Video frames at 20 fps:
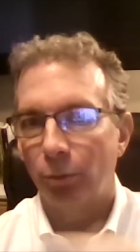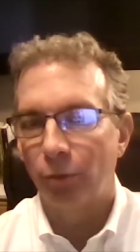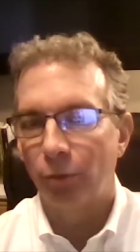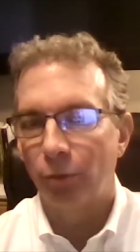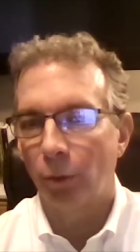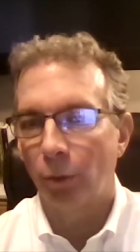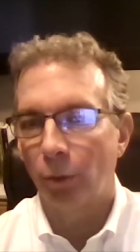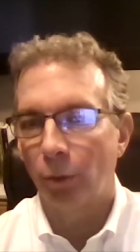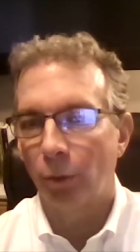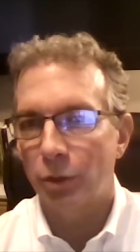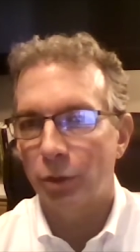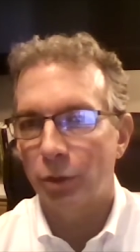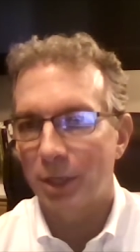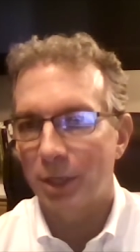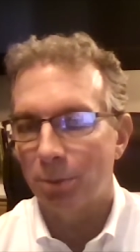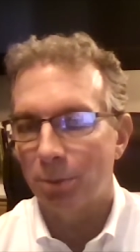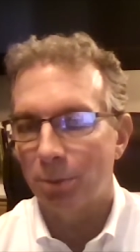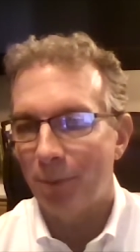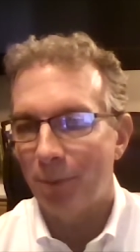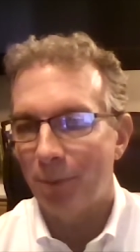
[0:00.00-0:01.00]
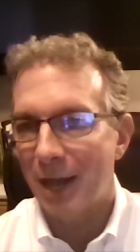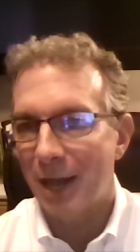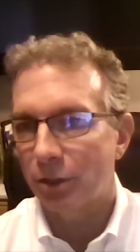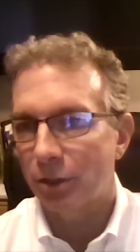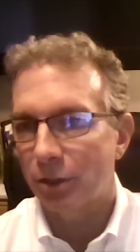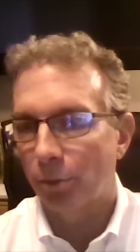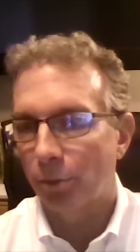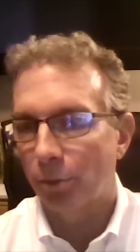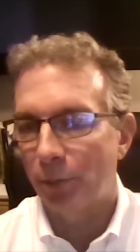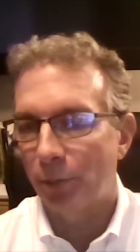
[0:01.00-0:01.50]
for retracement back
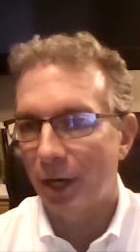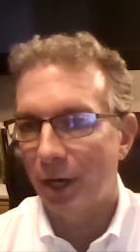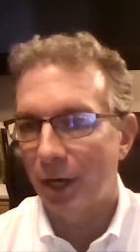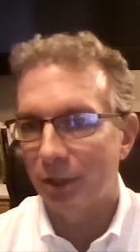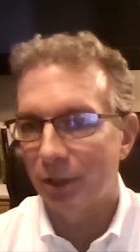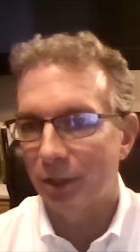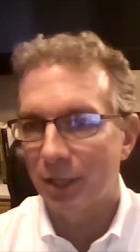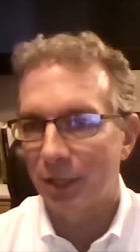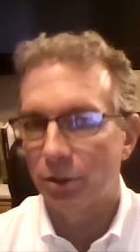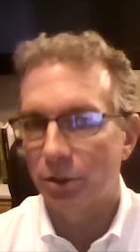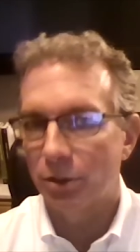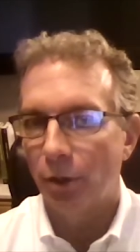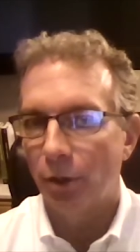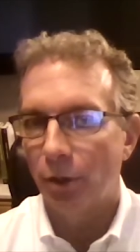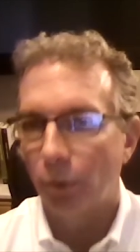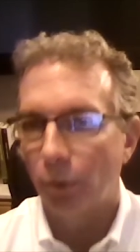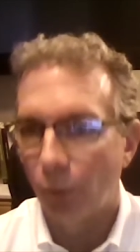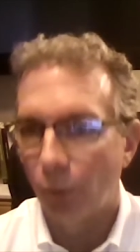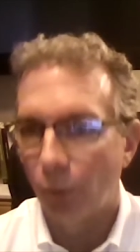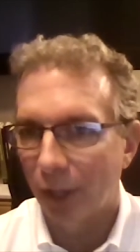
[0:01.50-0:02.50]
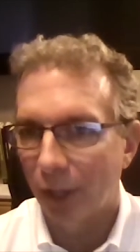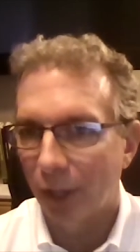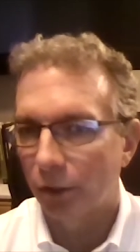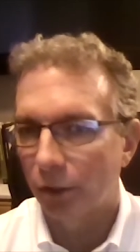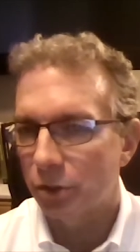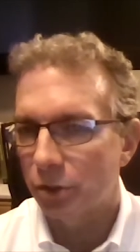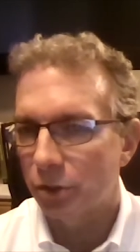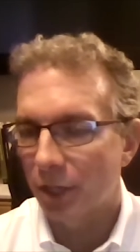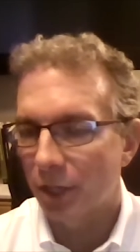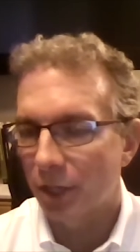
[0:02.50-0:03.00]
to the prior day's
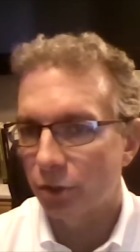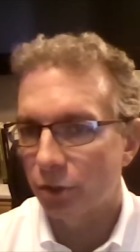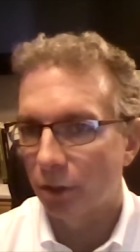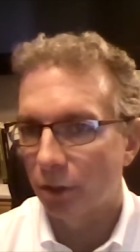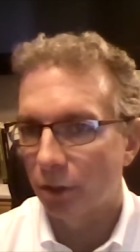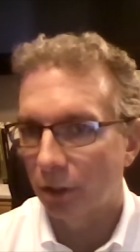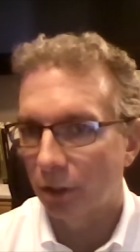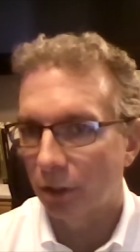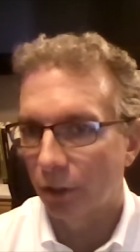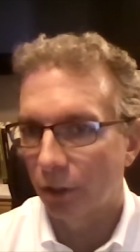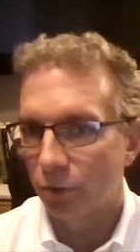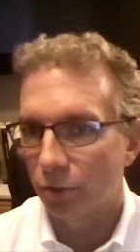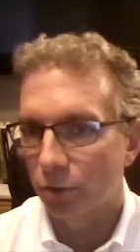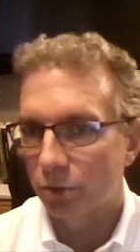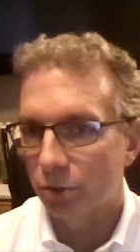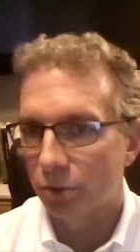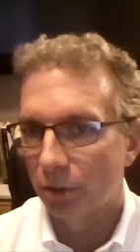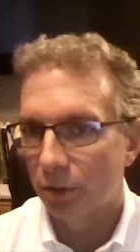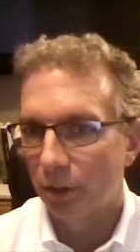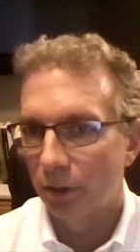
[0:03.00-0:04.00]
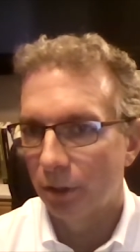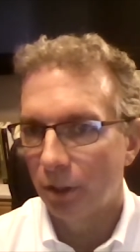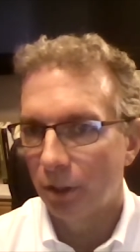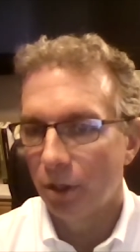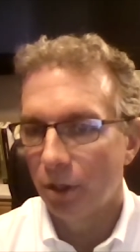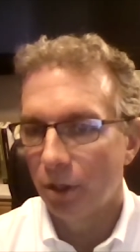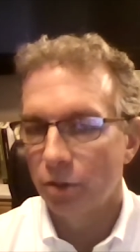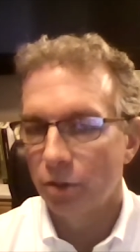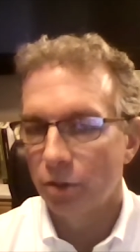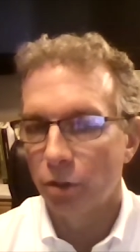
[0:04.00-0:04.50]
regular session close.
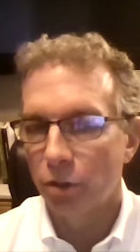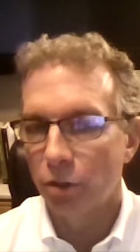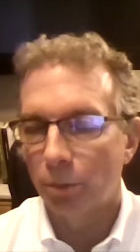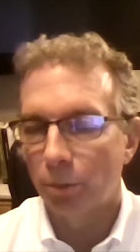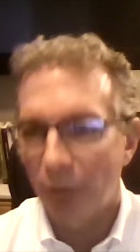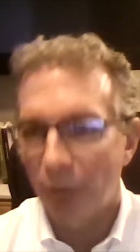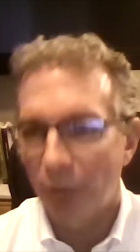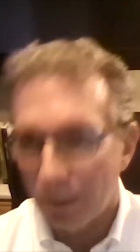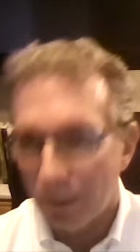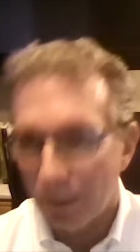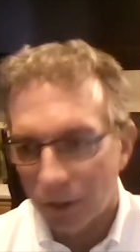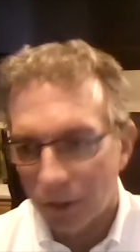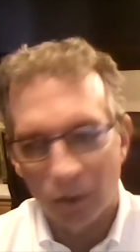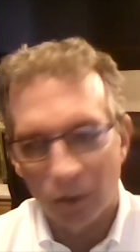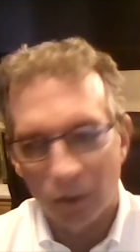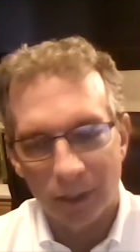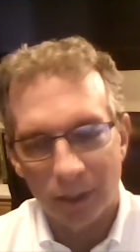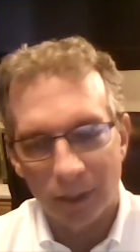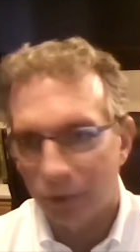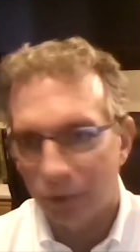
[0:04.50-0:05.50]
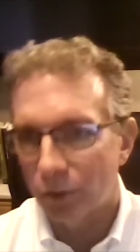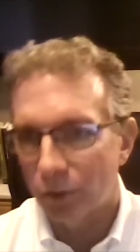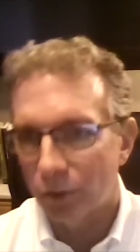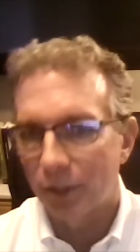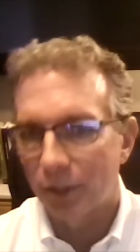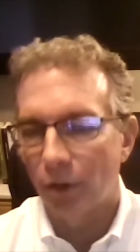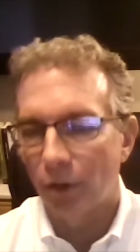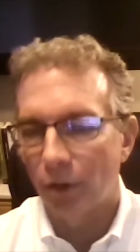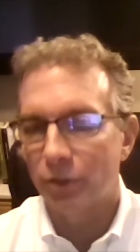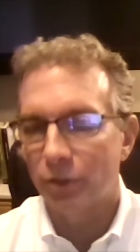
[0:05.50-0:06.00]
So you can probably do this. I don't trade
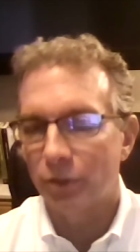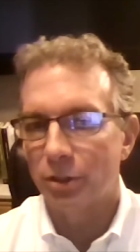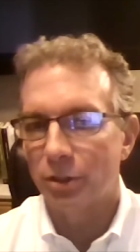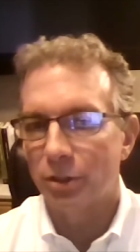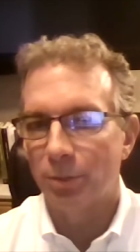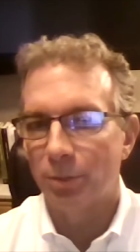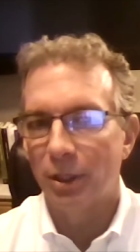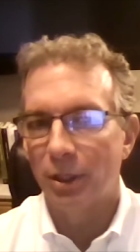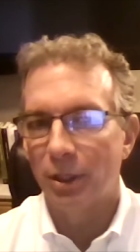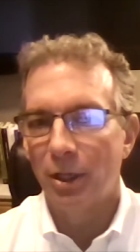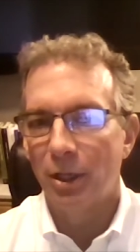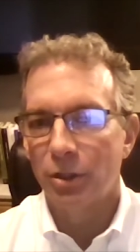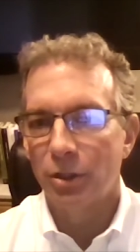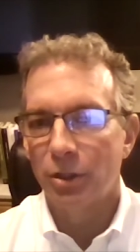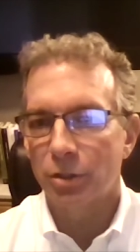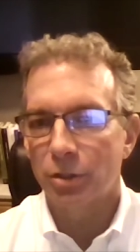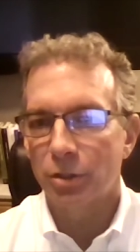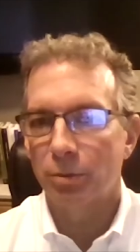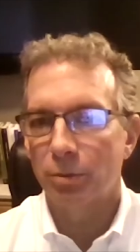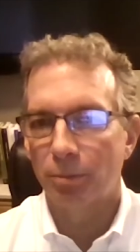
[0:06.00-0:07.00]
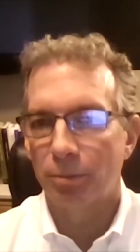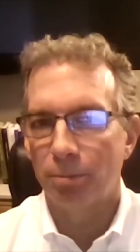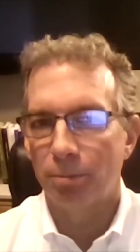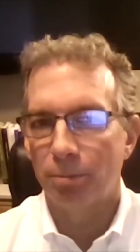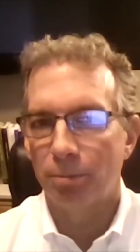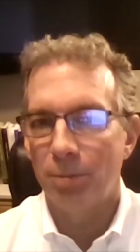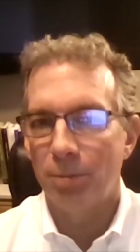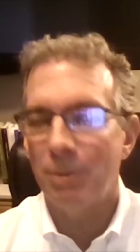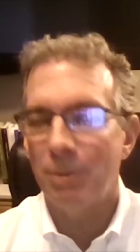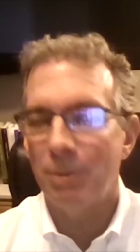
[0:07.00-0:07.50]
currencies, but just
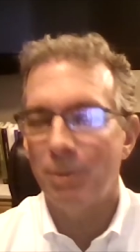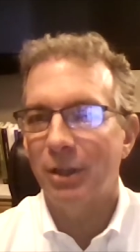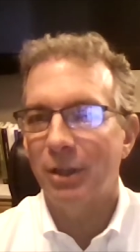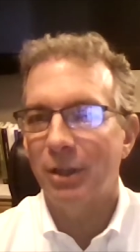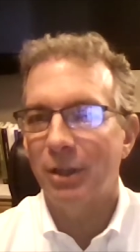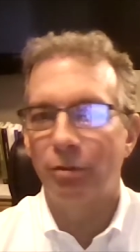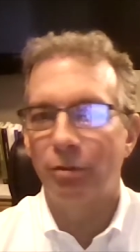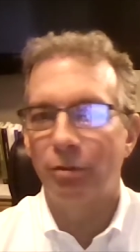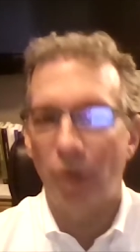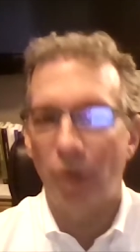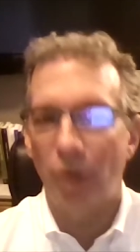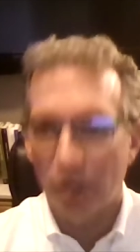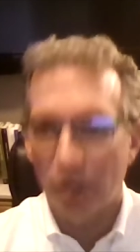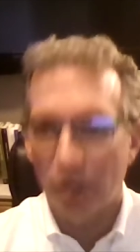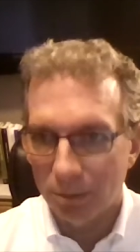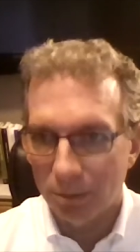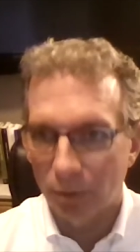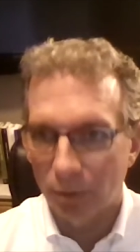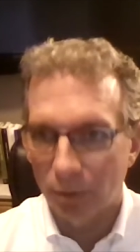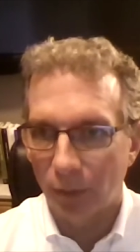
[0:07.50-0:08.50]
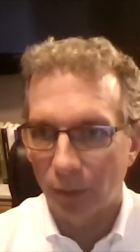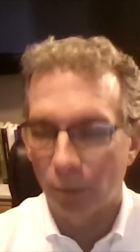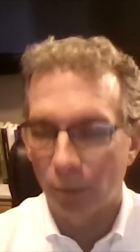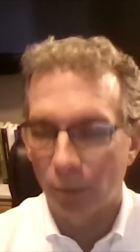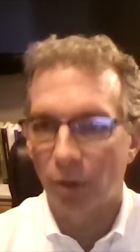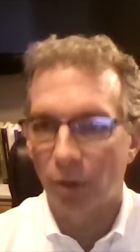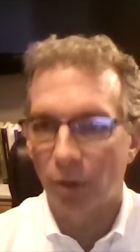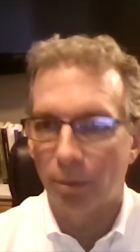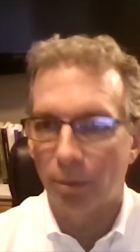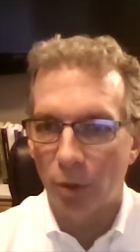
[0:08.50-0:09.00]
mimic the volume, right
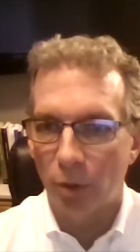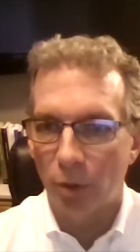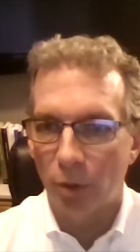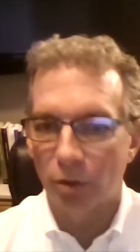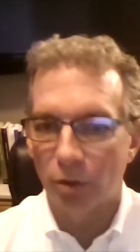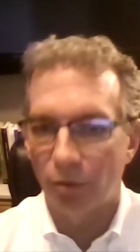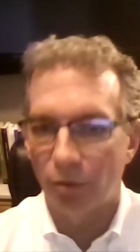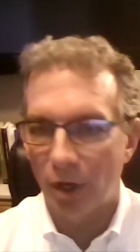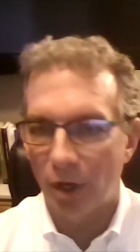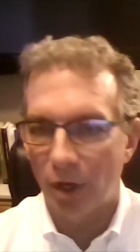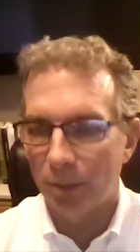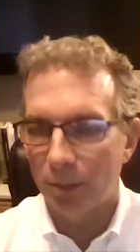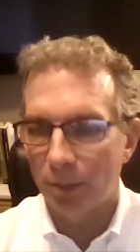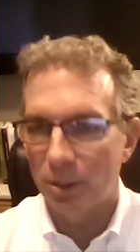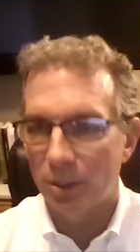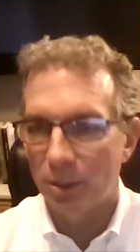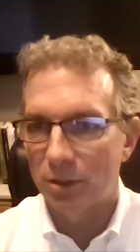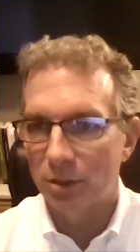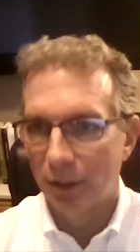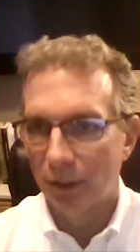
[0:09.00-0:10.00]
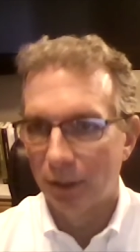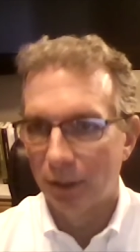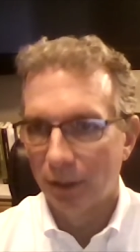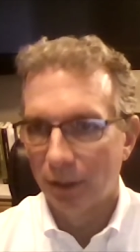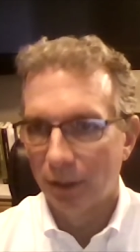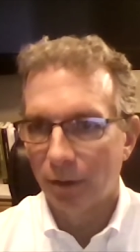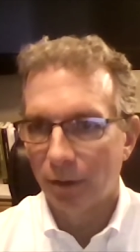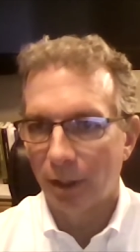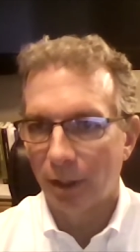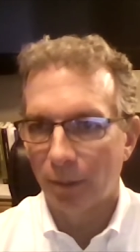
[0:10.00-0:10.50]
where the bulk of the volume is,
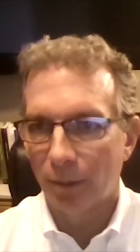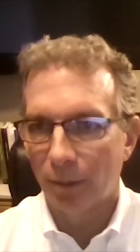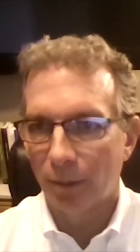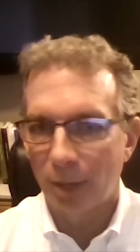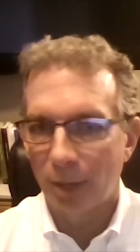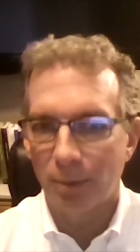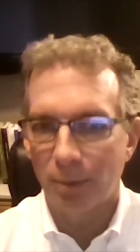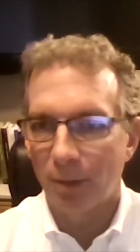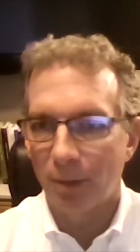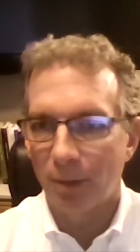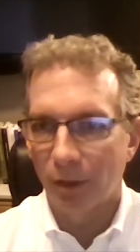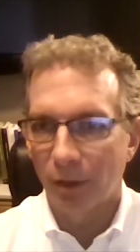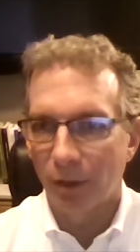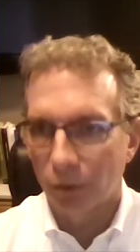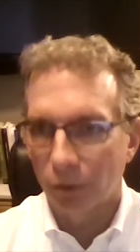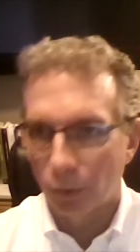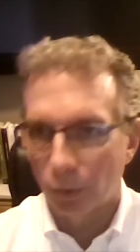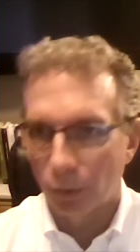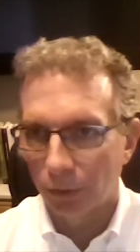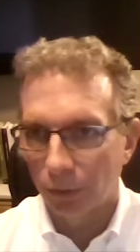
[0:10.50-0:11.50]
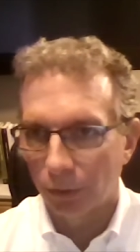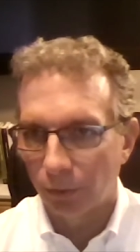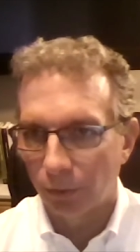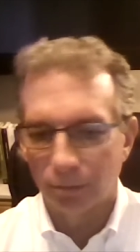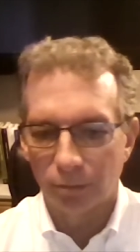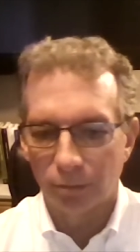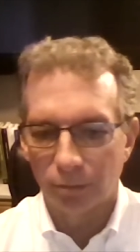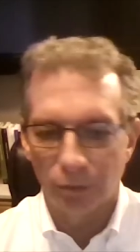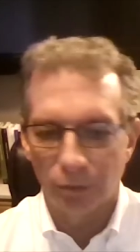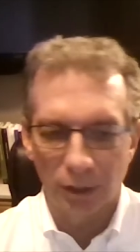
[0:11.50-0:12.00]
probably by
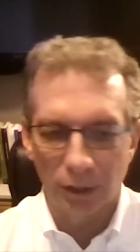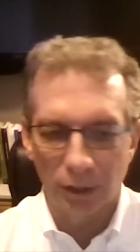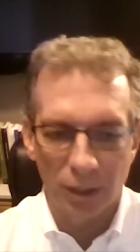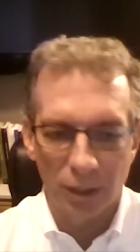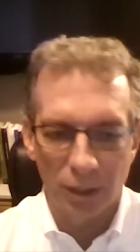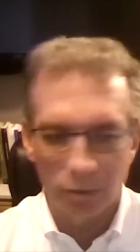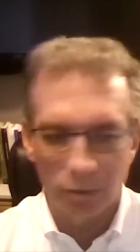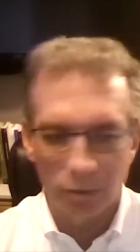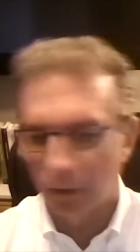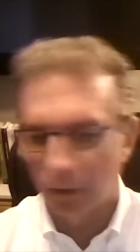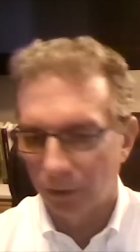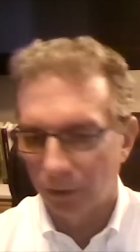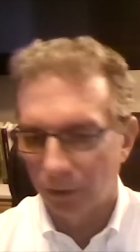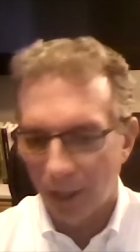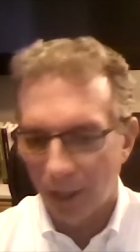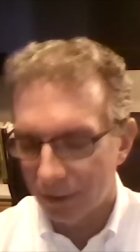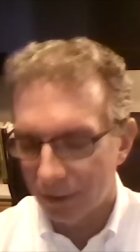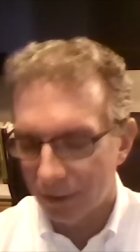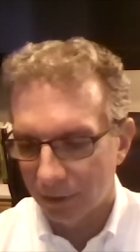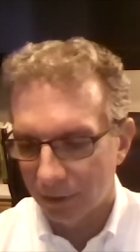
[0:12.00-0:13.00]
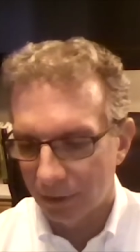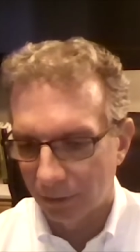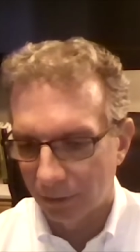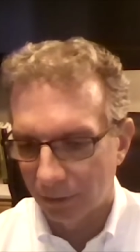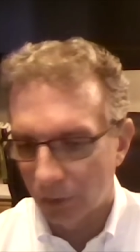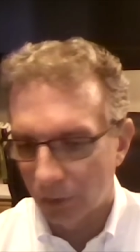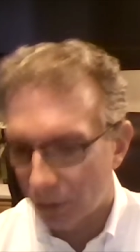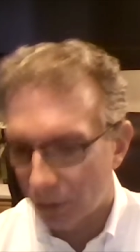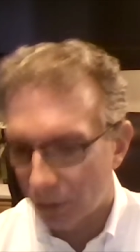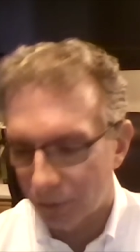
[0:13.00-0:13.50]
the country that has the
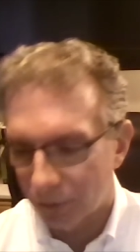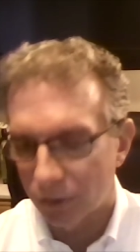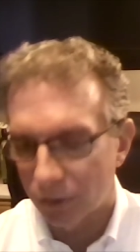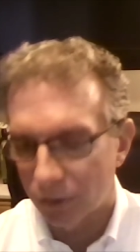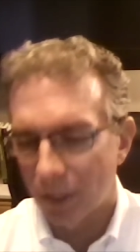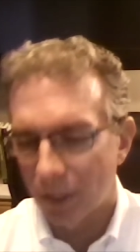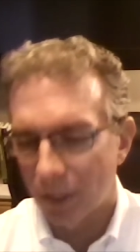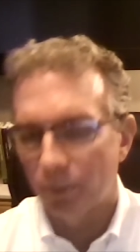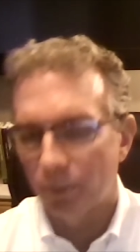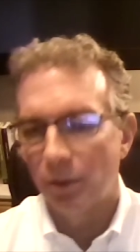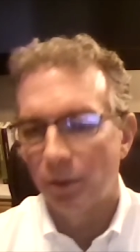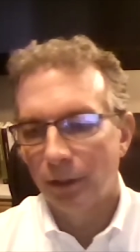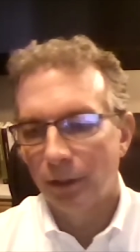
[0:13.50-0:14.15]
currency, for example.